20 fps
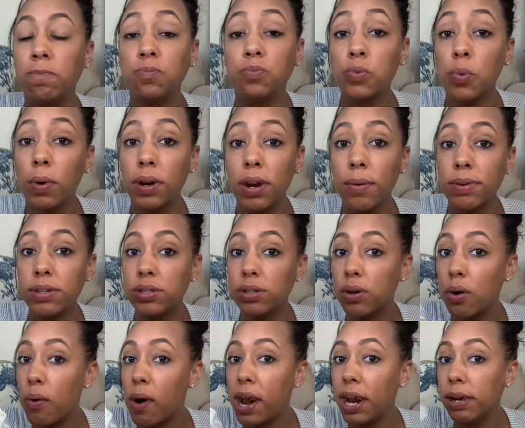I went to
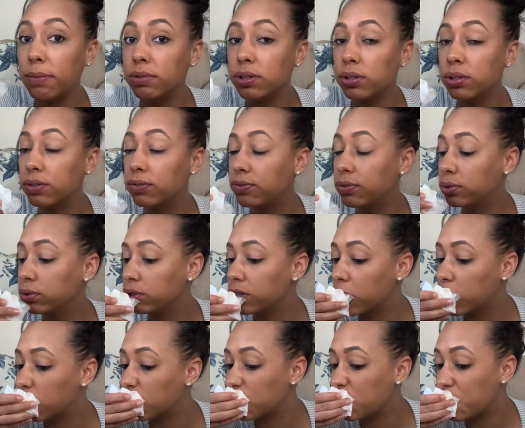Hawaii, I went to a food truck
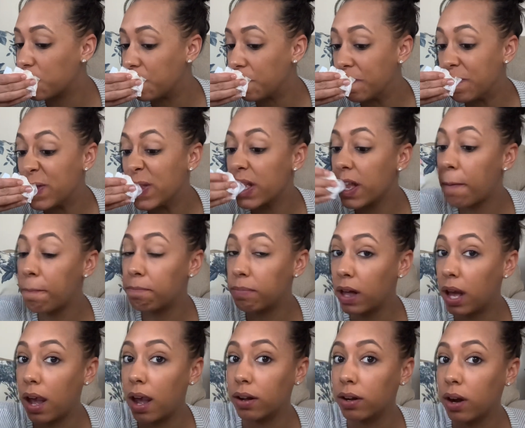that
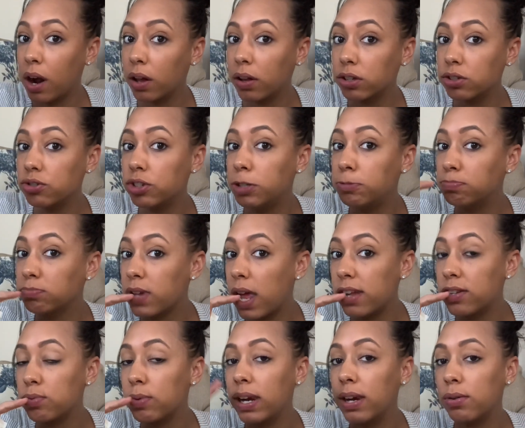had garlic shrimp.
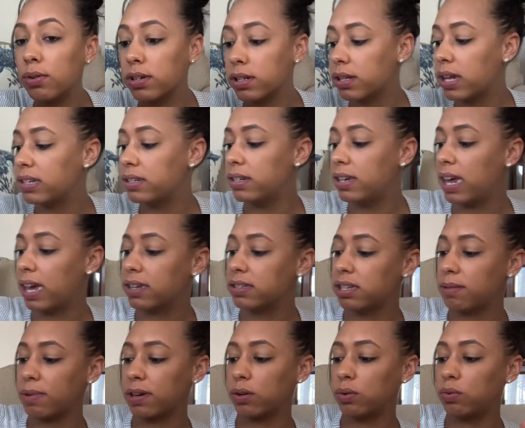That's why I ordered that today, because I'm
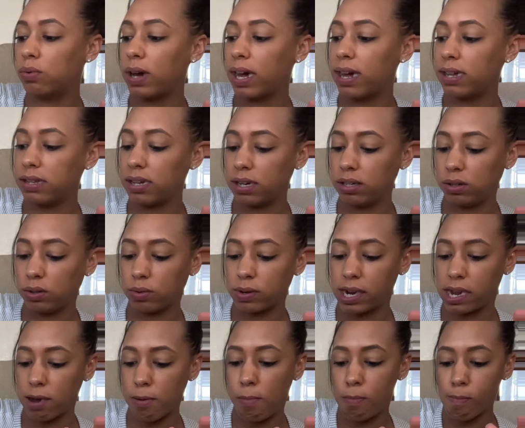like, oh, I had that in
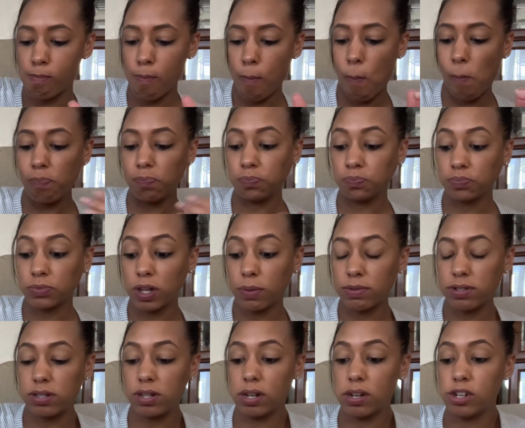Hawaii. It was
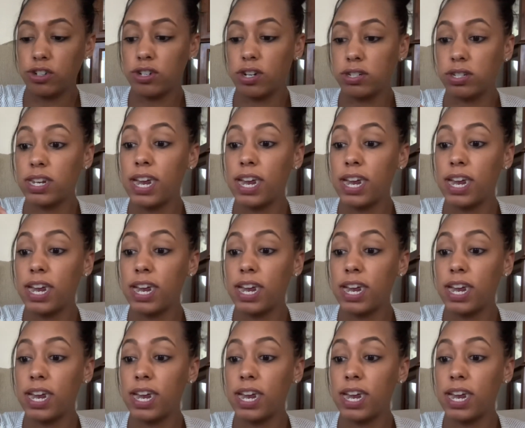delicious.